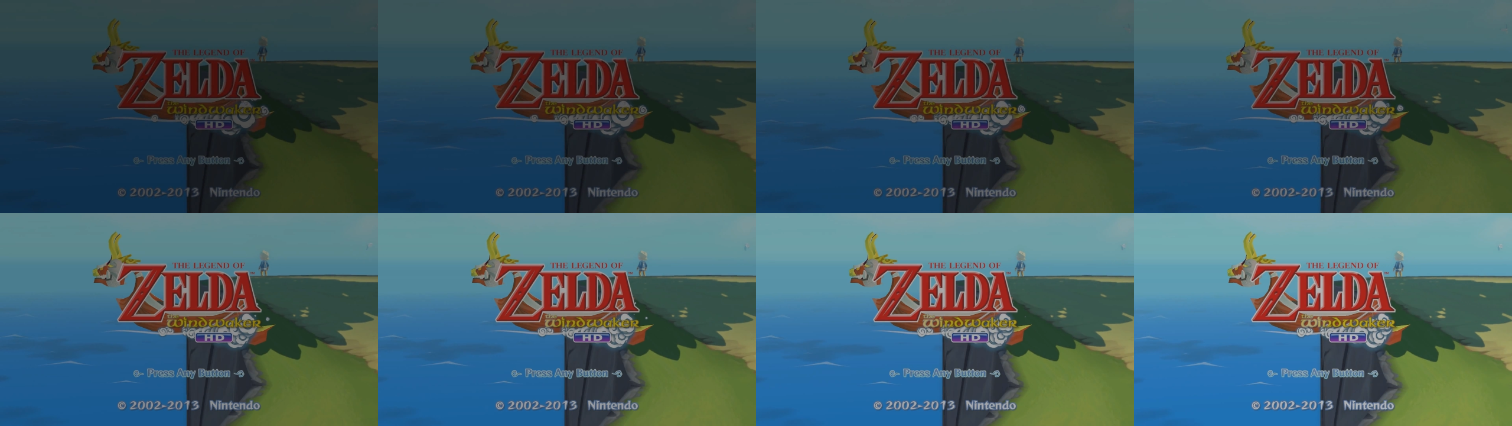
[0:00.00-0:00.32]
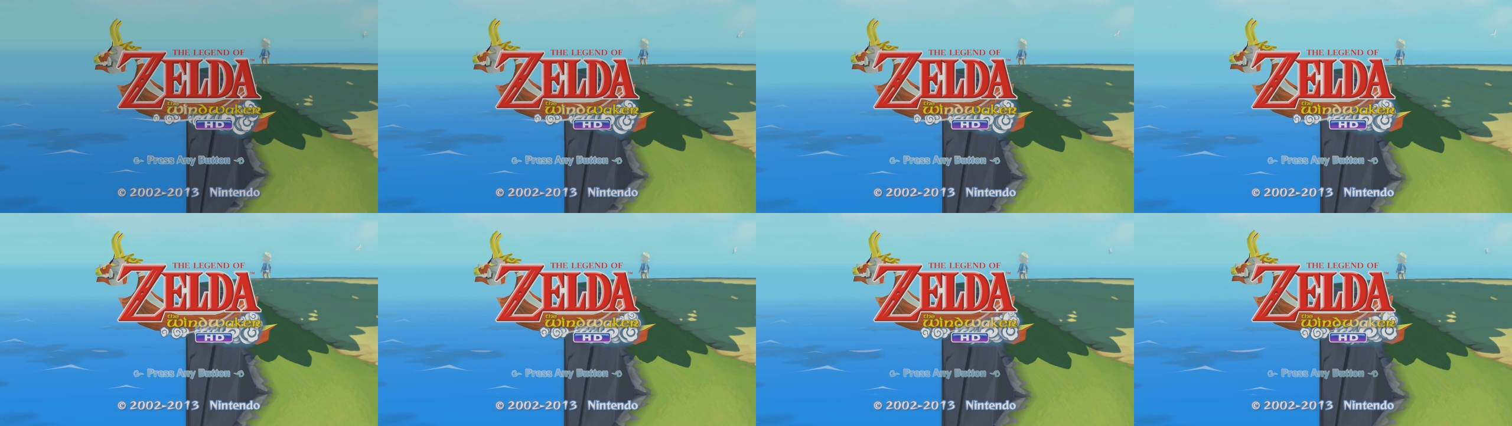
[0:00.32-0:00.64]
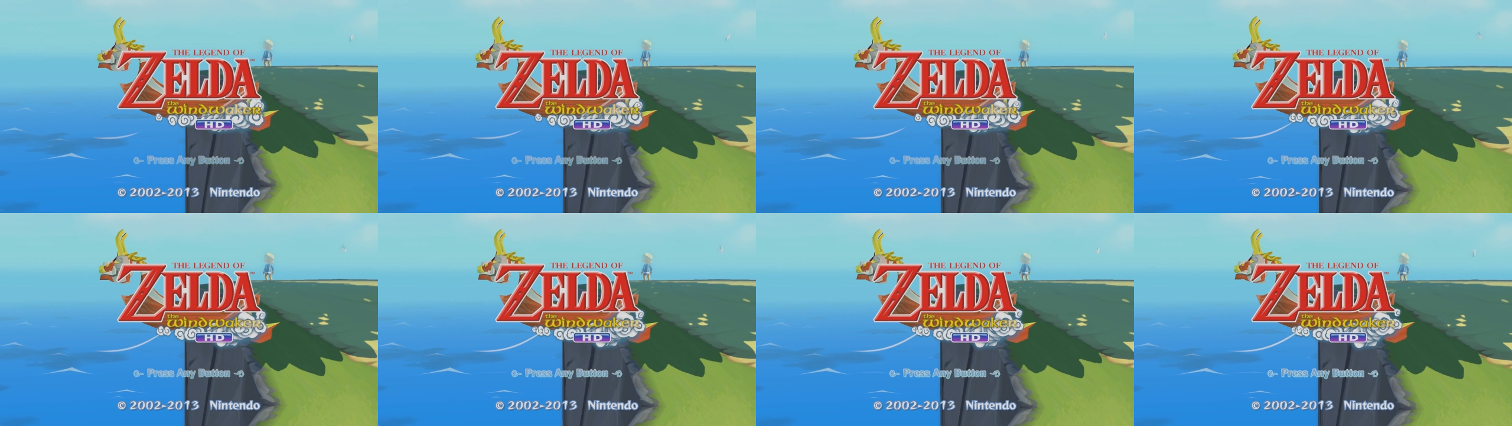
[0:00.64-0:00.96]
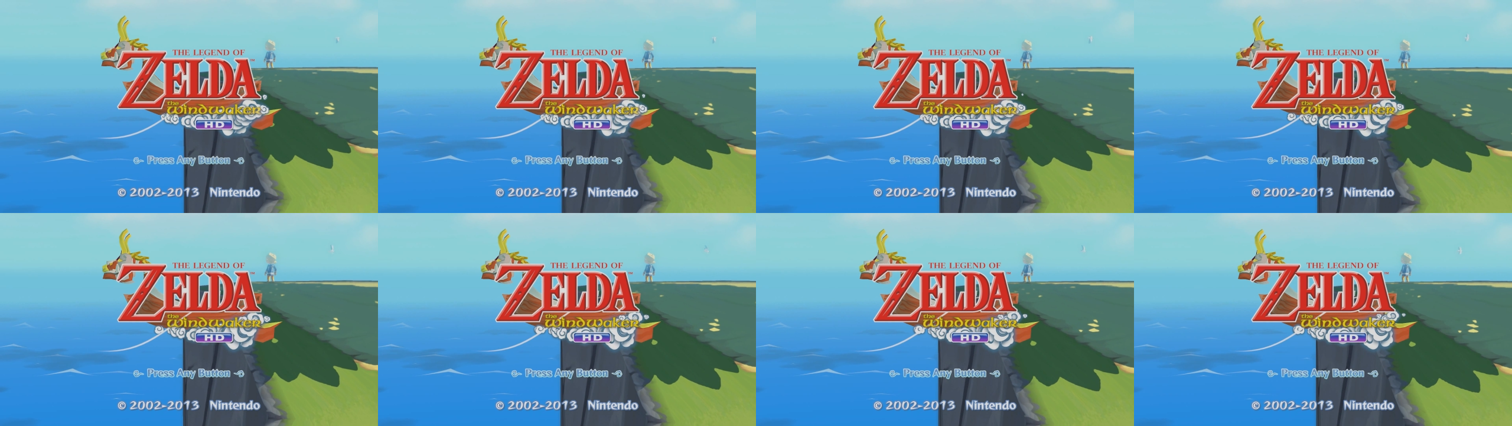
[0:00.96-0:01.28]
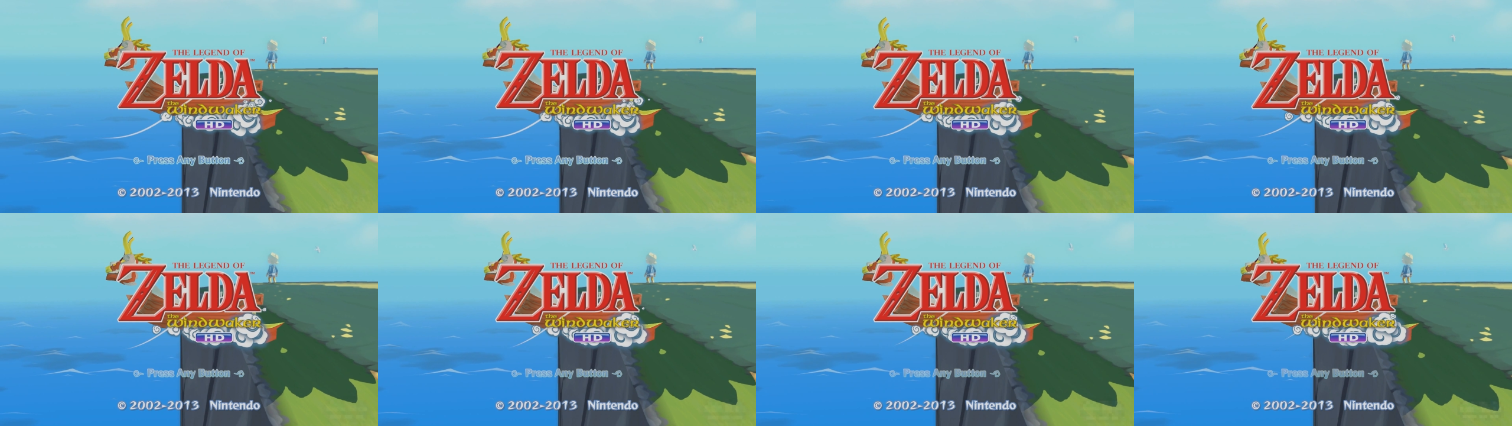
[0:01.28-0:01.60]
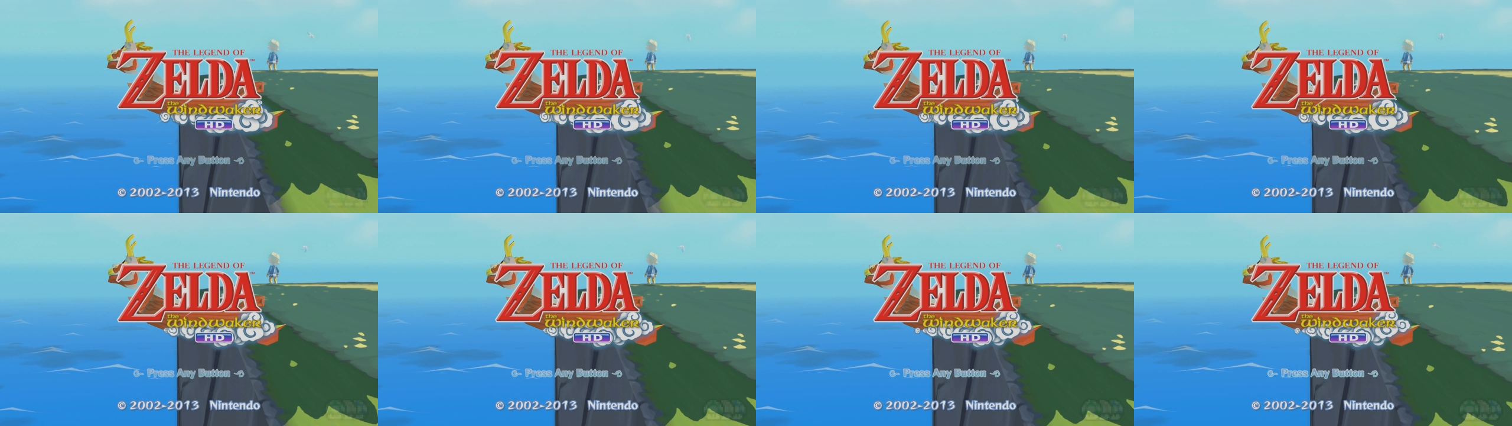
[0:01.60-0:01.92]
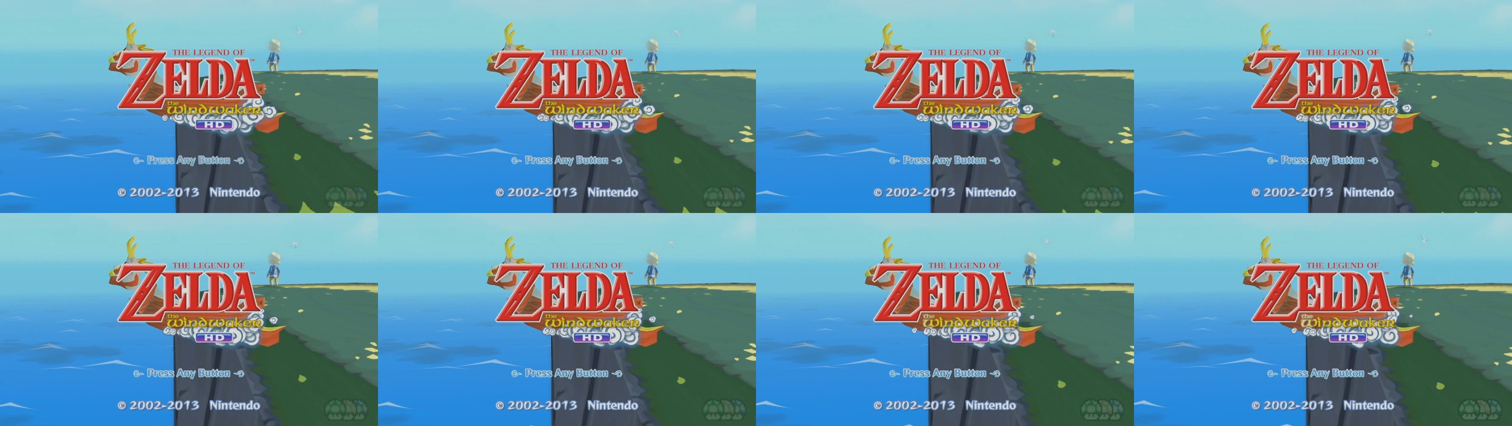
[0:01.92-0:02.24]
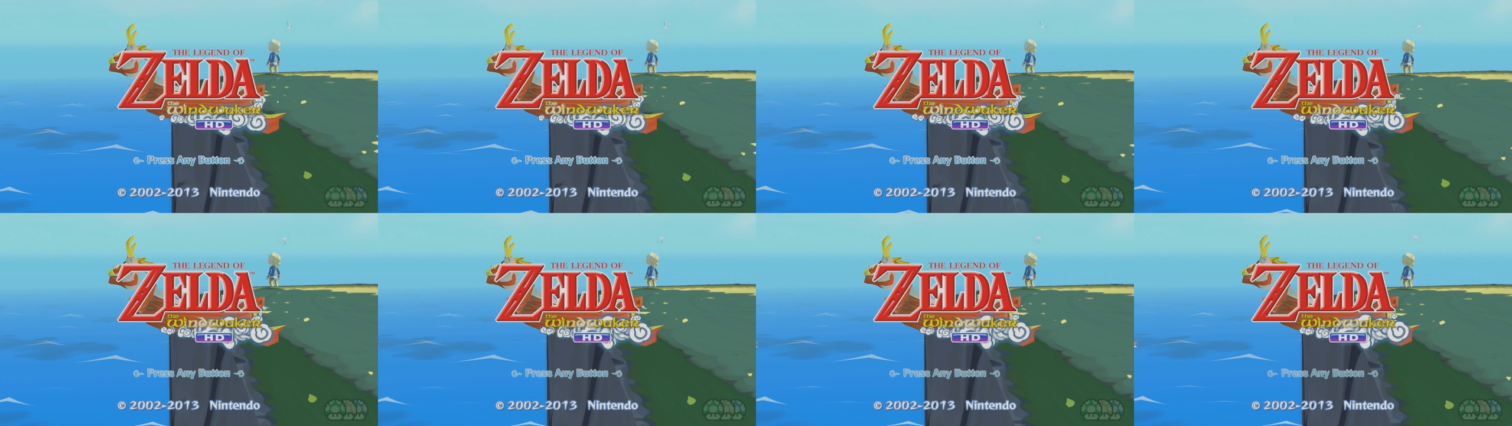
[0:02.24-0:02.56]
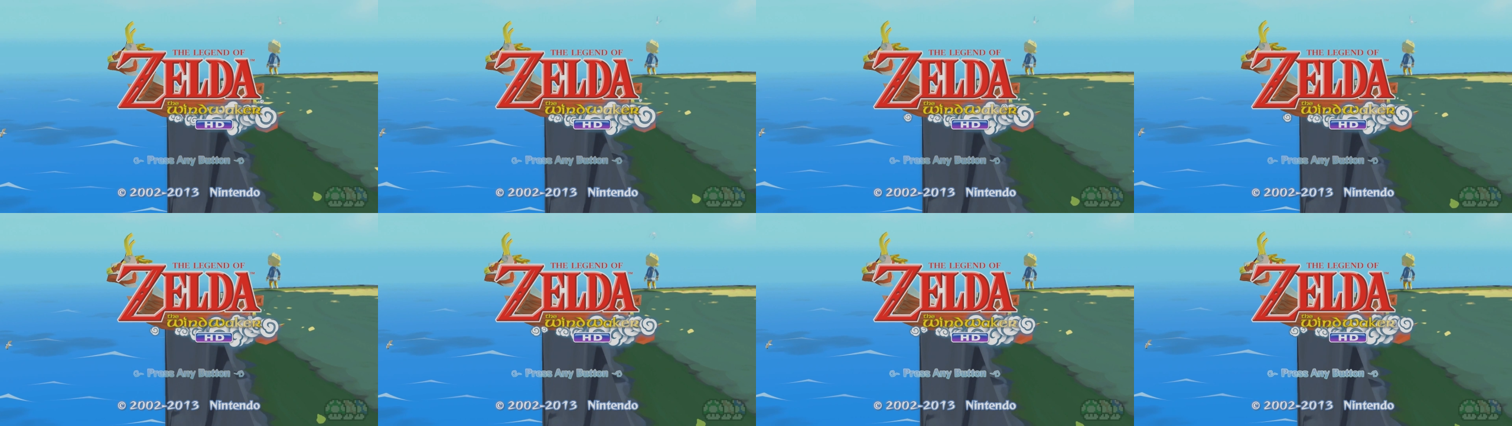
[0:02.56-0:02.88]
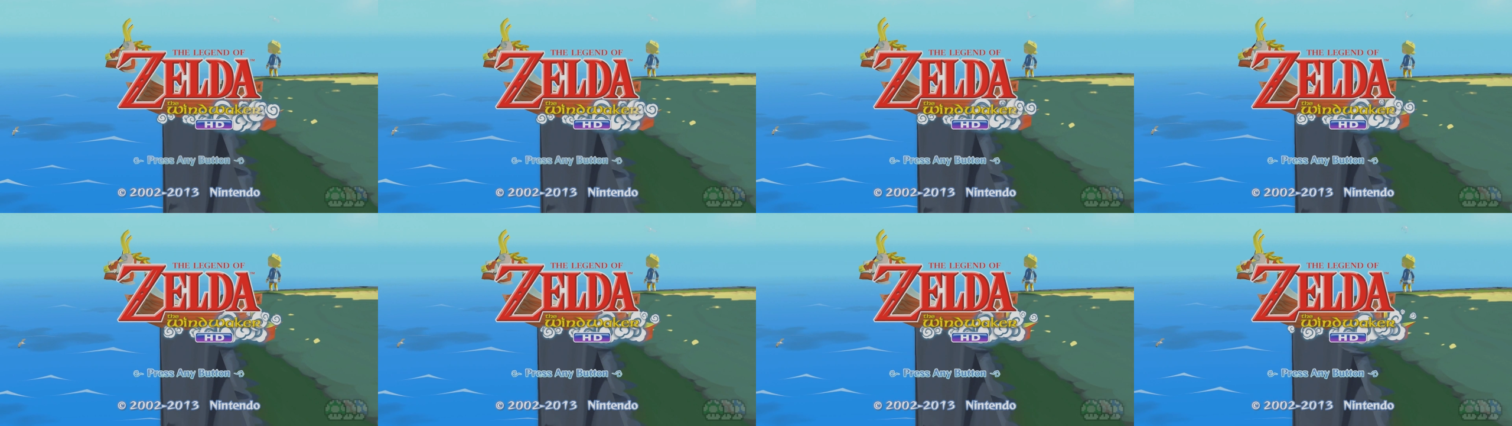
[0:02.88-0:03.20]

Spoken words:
[unreadable: no face in view]